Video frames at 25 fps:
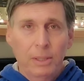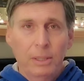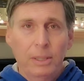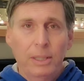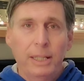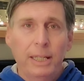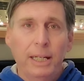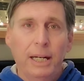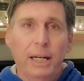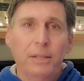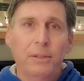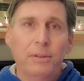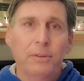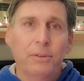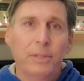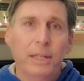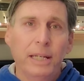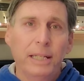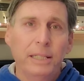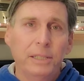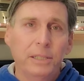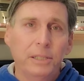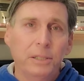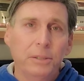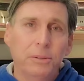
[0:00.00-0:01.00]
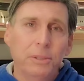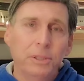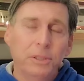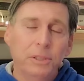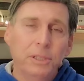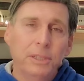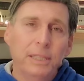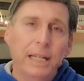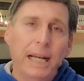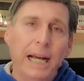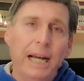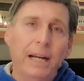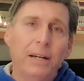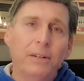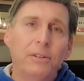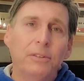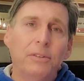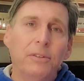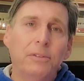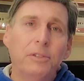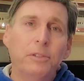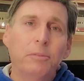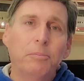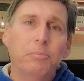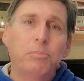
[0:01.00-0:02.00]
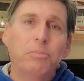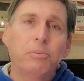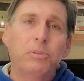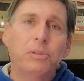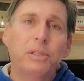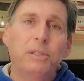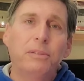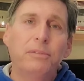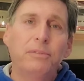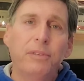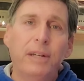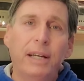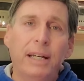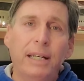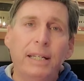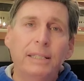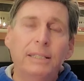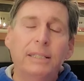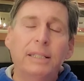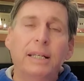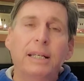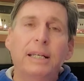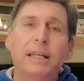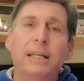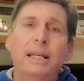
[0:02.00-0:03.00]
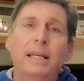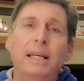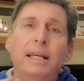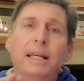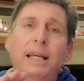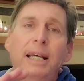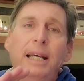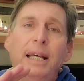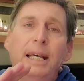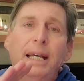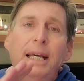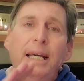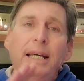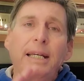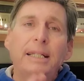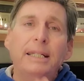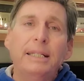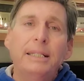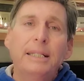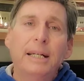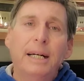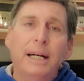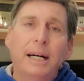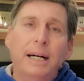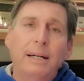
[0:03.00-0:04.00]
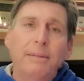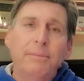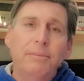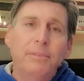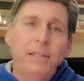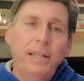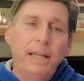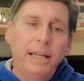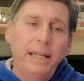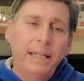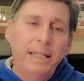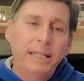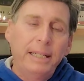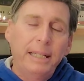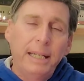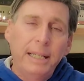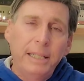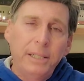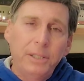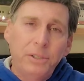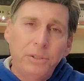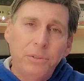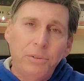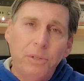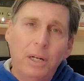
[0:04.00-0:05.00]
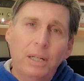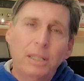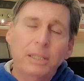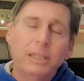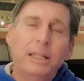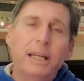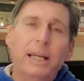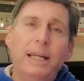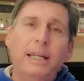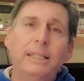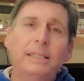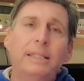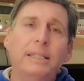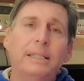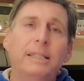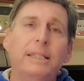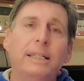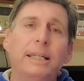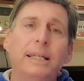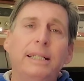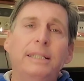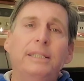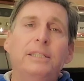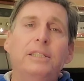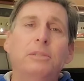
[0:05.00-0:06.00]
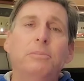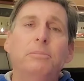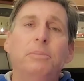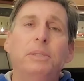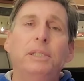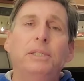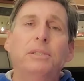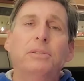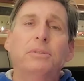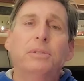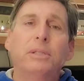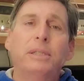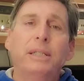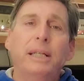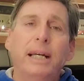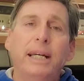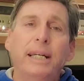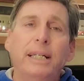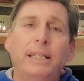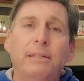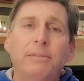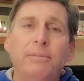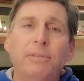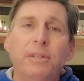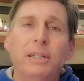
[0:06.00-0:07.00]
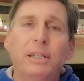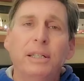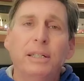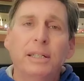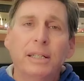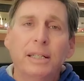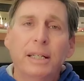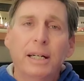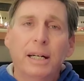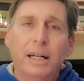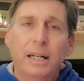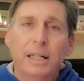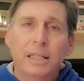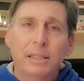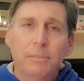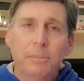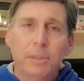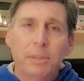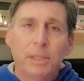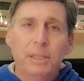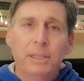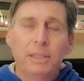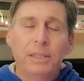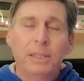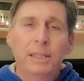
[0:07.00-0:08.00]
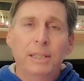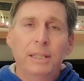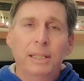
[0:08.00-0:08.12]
The other thing too is tariffs prevent and obviate and truncate the need to be creative in an economy.